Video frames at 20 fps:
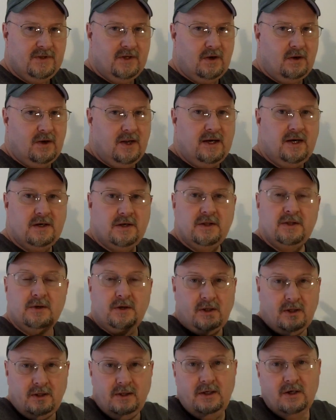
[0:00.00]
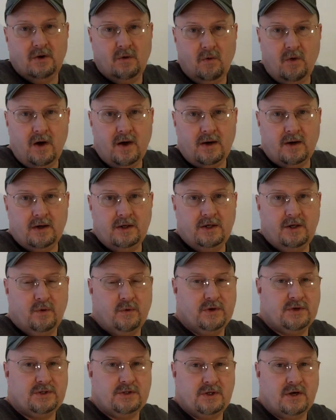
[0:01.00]
layer the cleaner water. You
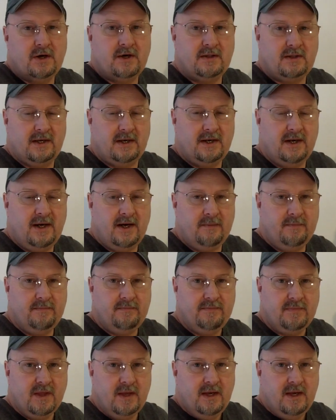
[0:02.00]
don't want to stir anything up.